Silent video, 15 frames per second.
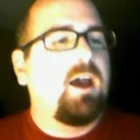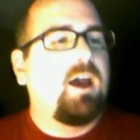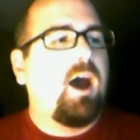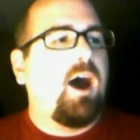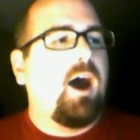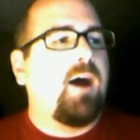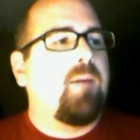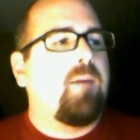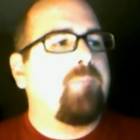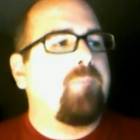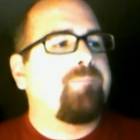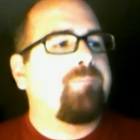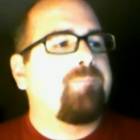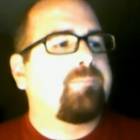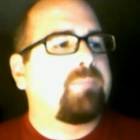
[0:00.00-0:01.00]

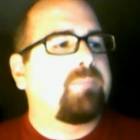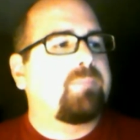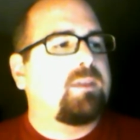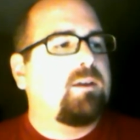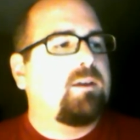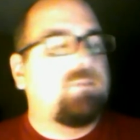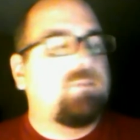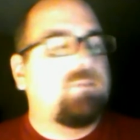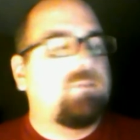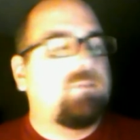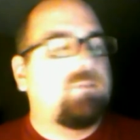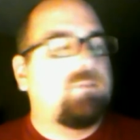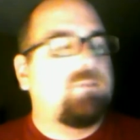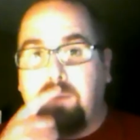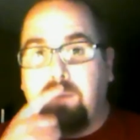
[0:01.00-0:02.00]
Um, but here's
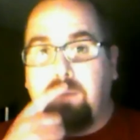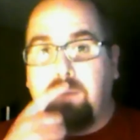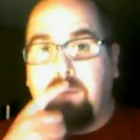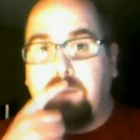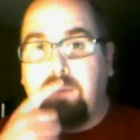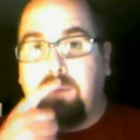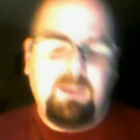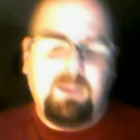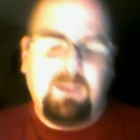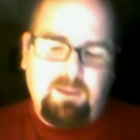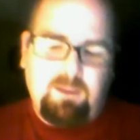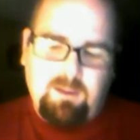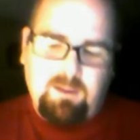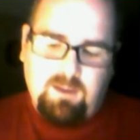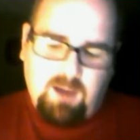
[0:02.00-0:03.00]
my monologue
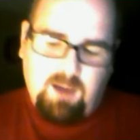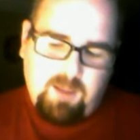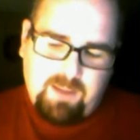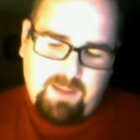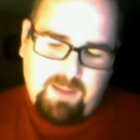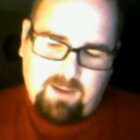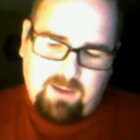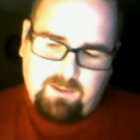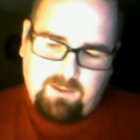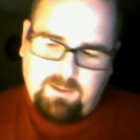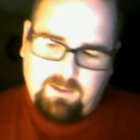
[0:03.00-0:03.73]
about